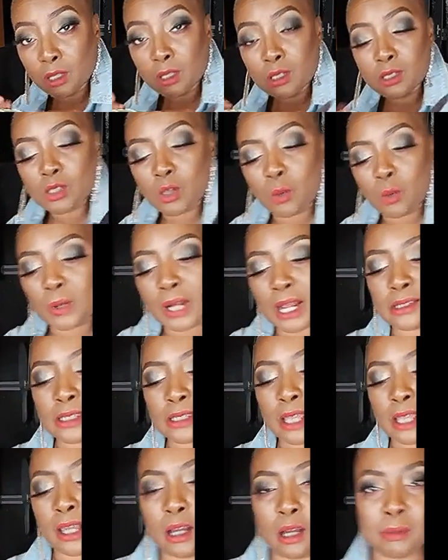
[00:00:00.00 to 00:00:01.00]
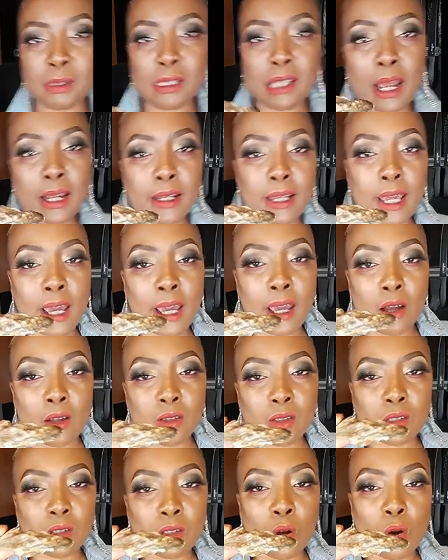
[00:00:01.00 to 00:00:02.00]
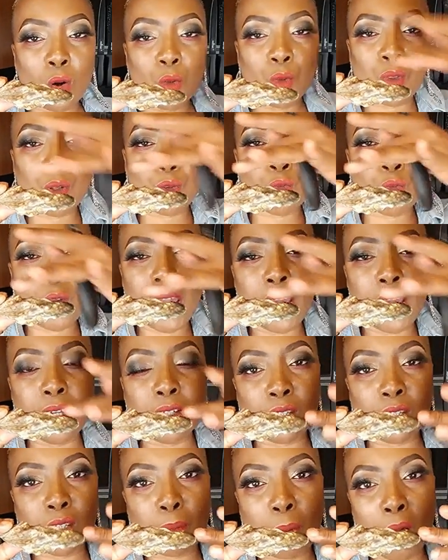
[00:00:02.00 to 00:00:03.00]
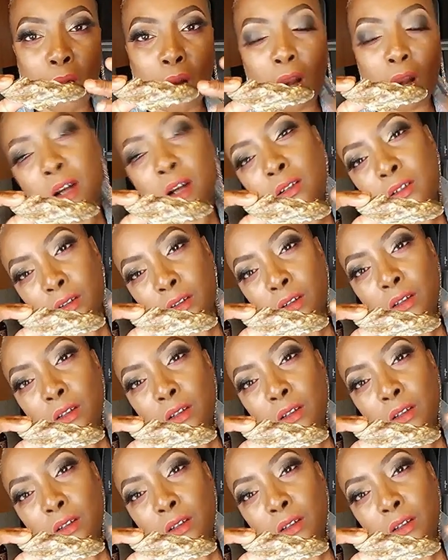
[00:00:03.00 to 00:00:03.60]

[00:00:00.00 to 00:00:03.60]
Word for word: So when I say upside down, so the raised part